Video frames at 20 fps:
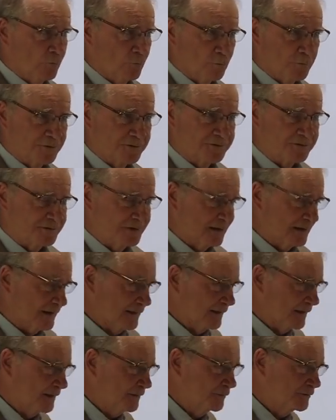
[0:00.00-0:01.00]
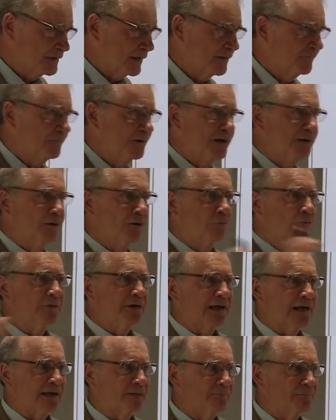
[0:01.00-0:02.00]
was saying, here's every Go
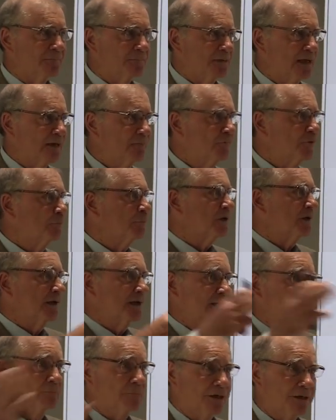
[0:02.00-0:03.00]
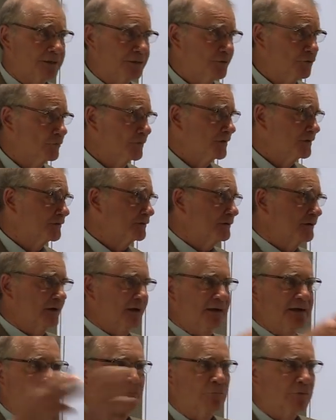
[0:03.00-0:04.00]
game ever played by humans
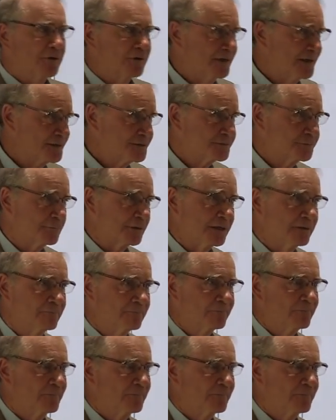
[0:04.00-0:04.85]
anywhere in history.